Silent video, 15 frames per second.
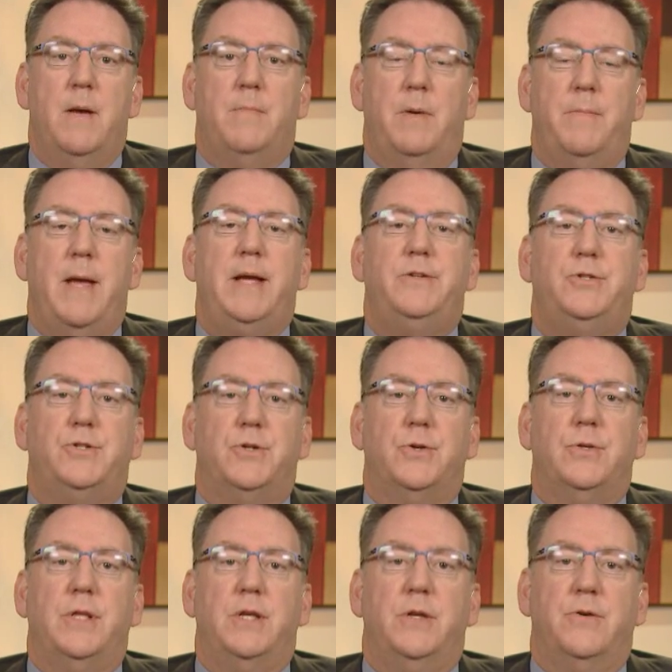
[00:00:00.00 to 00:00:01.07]
But make
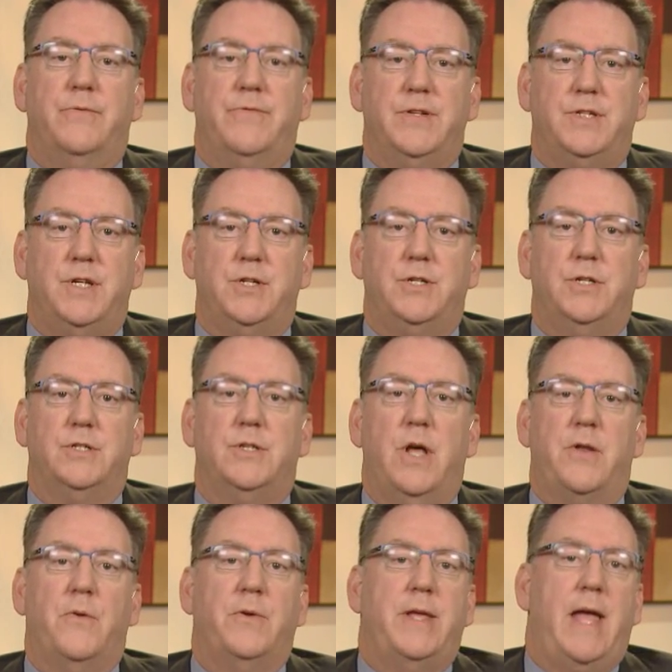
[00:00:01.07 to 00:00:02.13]
sure that your physicians
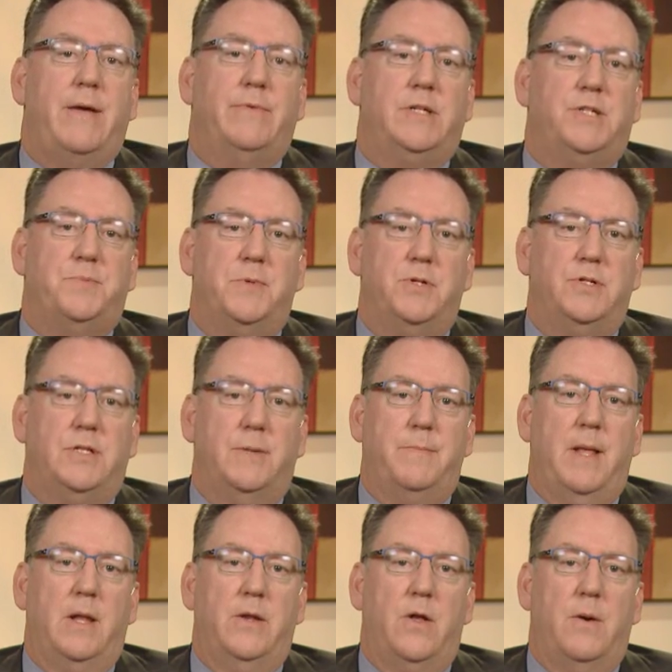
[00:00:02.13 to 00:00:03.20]
not only have experience in
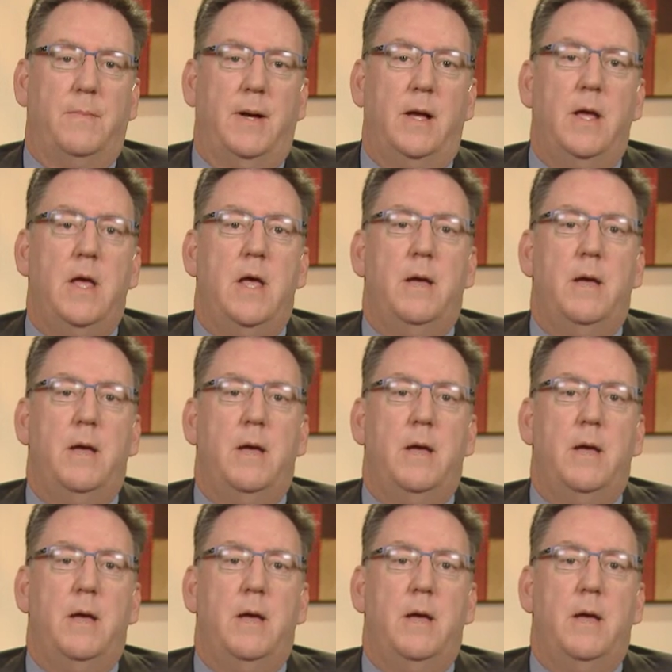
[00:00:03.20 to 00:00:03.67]
melanoma,